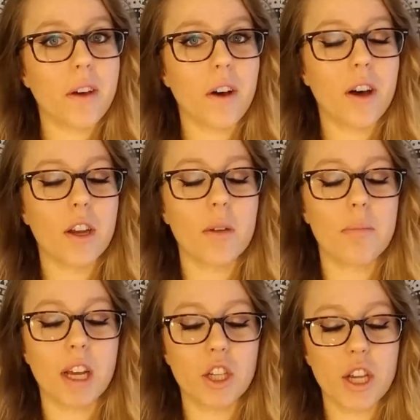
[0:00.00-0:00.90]

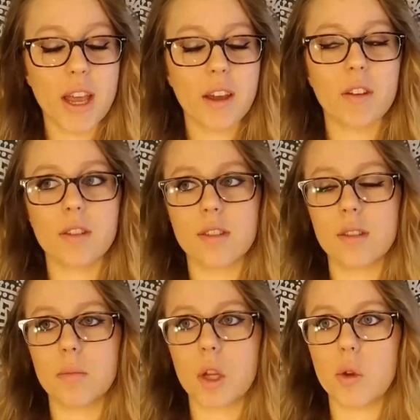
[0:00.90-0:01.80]
on my channel,
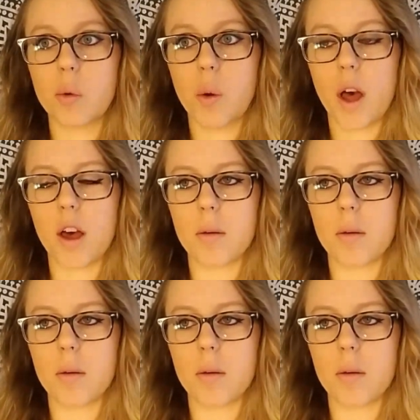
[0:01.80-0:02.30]
some new